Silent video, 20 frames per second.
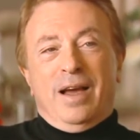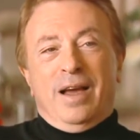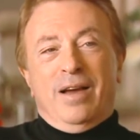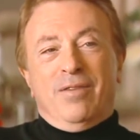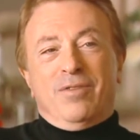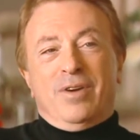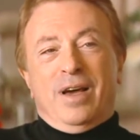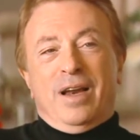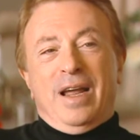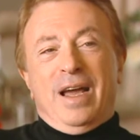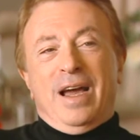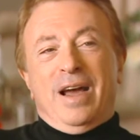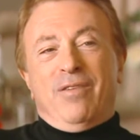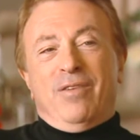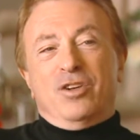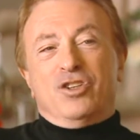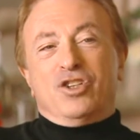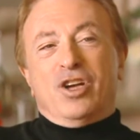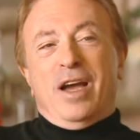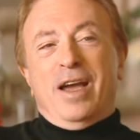I've got to
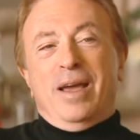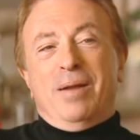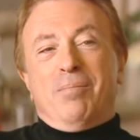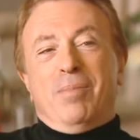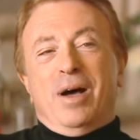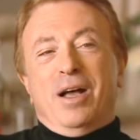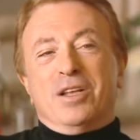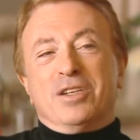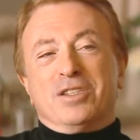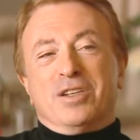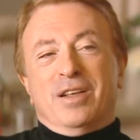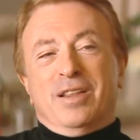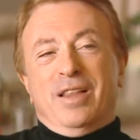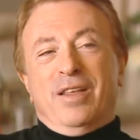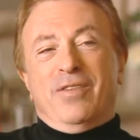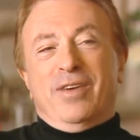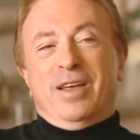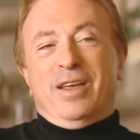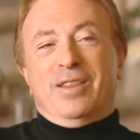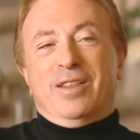have a giant monster
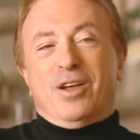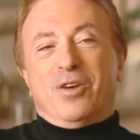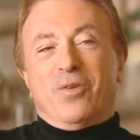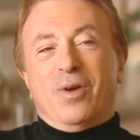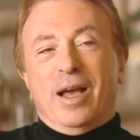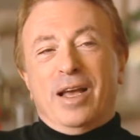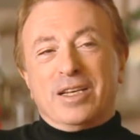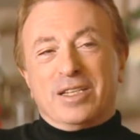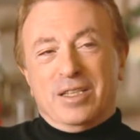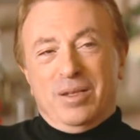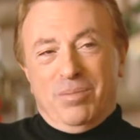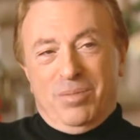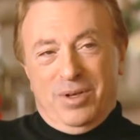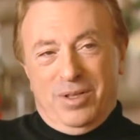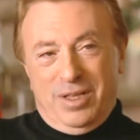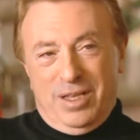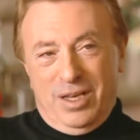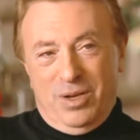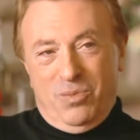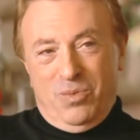living in the Chrysler
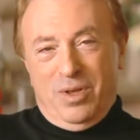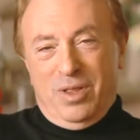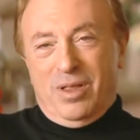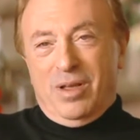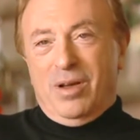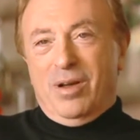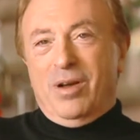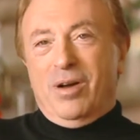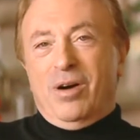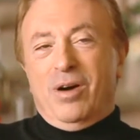Building with